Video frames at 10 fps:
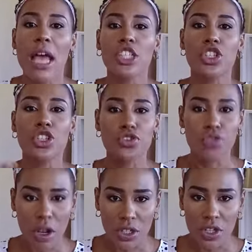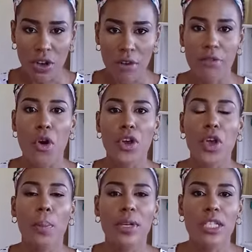structure for your
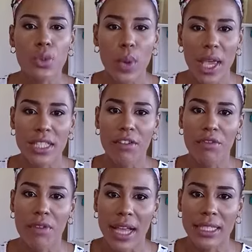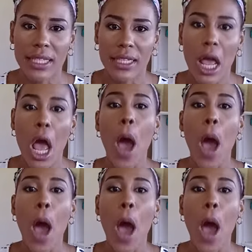persuasive writing,